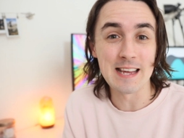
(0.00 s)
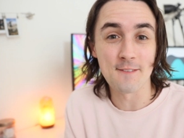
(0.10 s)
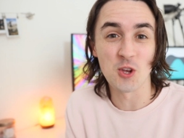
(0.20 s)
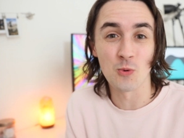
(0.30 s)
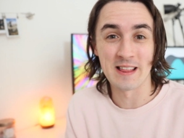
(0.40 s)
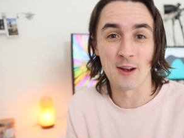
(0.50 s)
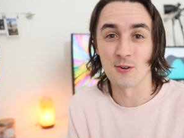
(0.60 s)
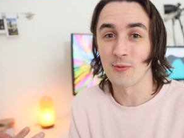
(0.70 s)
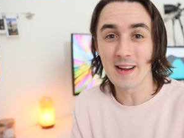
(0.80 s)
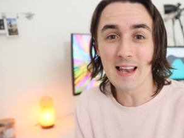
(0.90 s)
if you were there
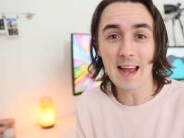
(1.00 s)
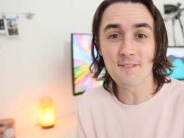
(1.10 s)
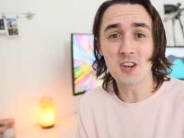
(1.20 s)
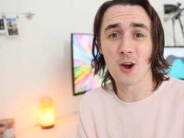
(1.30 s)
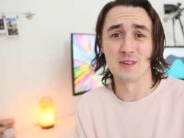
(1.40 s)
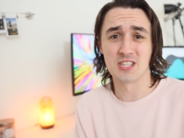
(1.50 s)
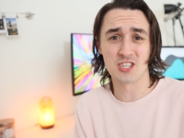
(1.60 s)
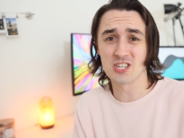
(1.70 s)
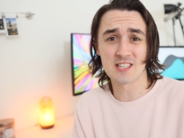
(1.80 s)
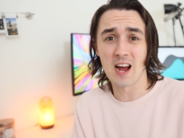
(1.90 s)
in real life, no, it's
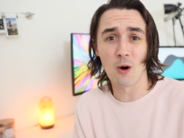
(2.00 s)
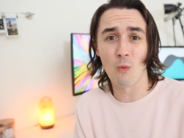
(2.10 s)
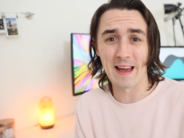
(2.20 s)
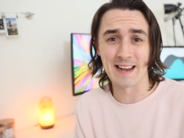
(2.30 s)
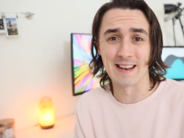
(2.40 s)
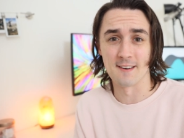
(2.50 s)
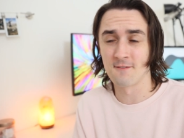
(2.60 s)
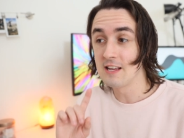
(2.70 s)
just not wide enough.